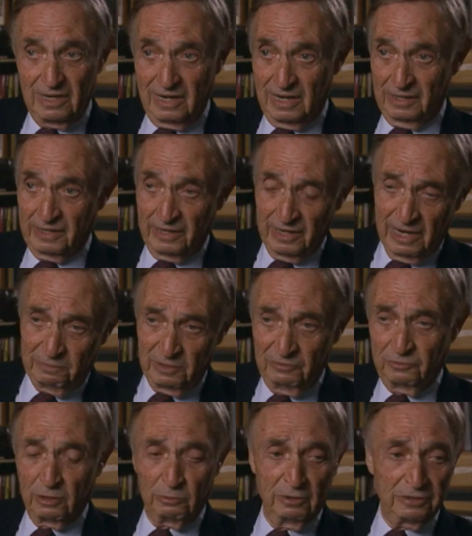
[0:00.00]
And the night
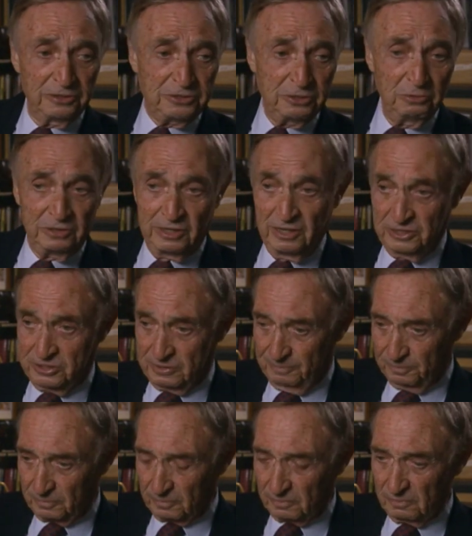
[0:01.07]
before we were to shoot this,
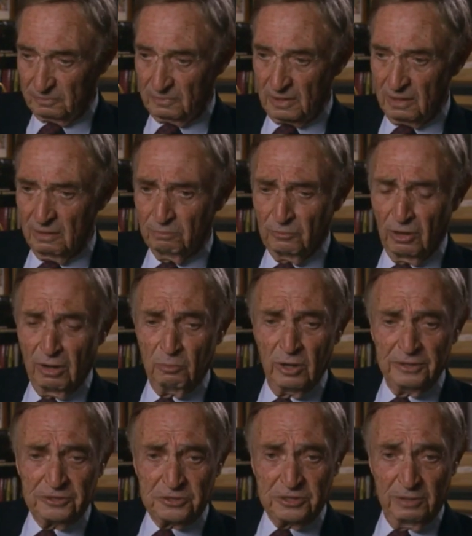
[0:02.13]
Bob
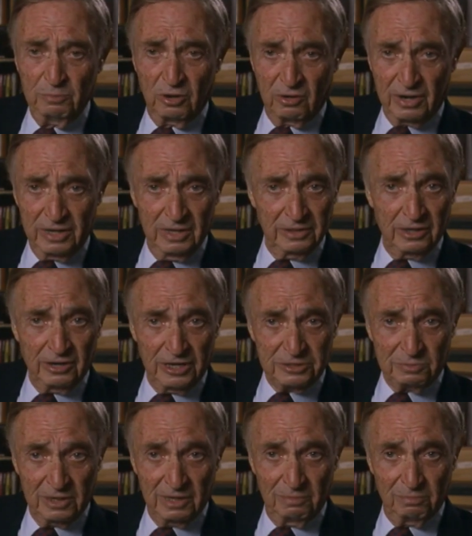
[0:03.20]
went to see Barney in the
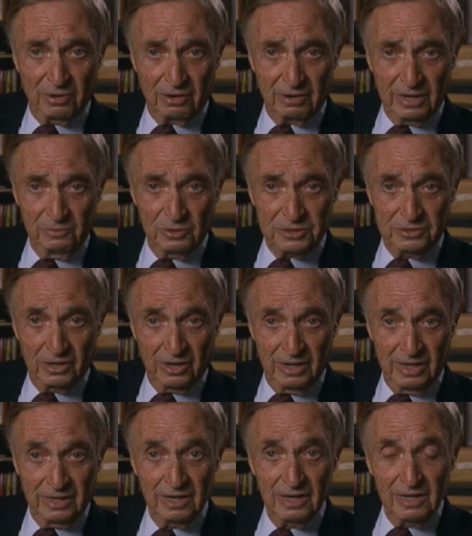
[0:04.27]
hospital, and Barney was
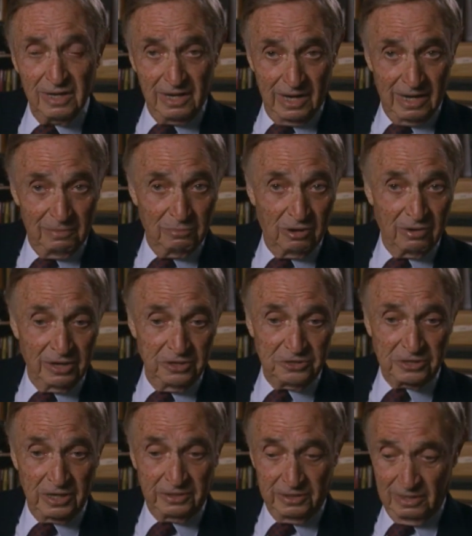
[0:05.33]
dying, and Barney
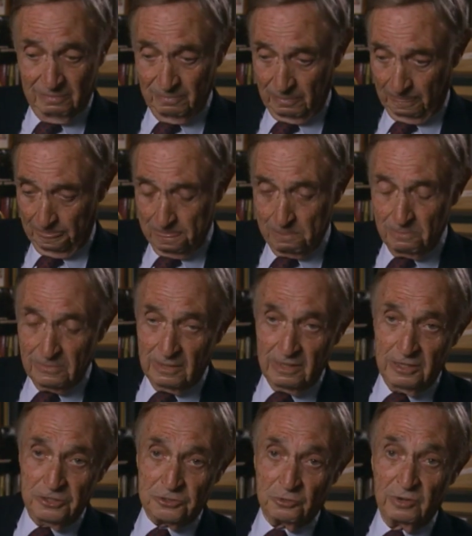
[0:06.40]
said to him,
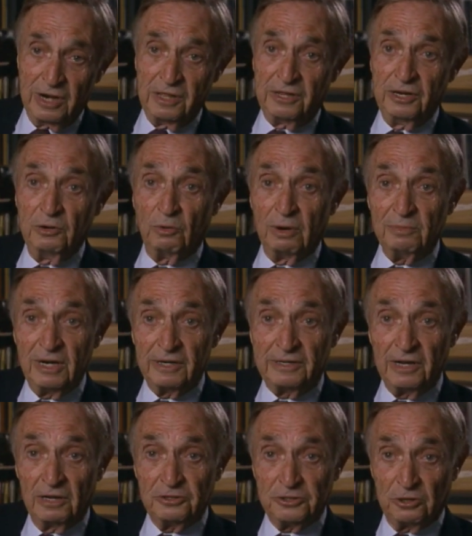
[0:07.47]
"Is there anything you want me to
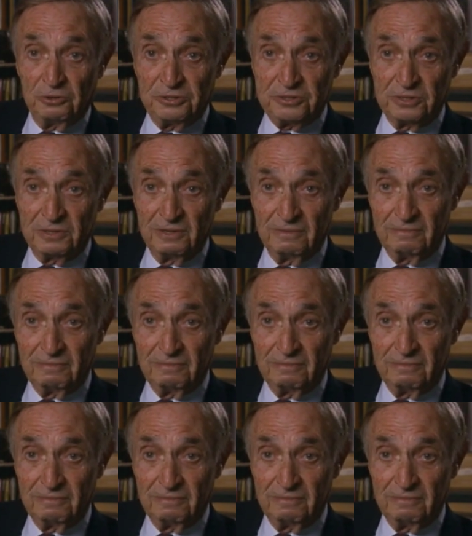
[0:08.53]
tell Jolson?"